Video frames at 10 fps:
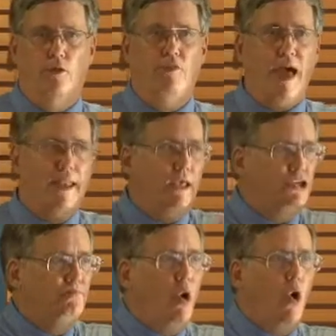That
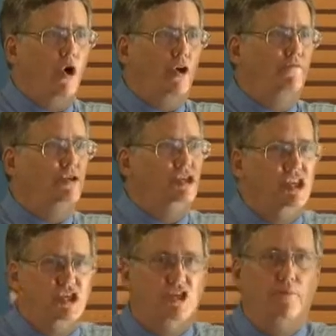is part of the
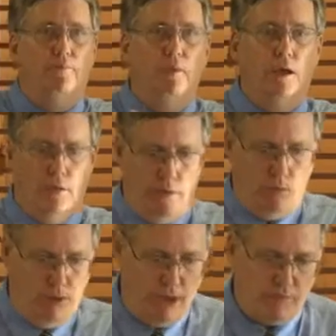system
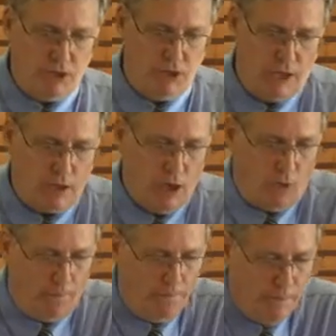that we have to take on.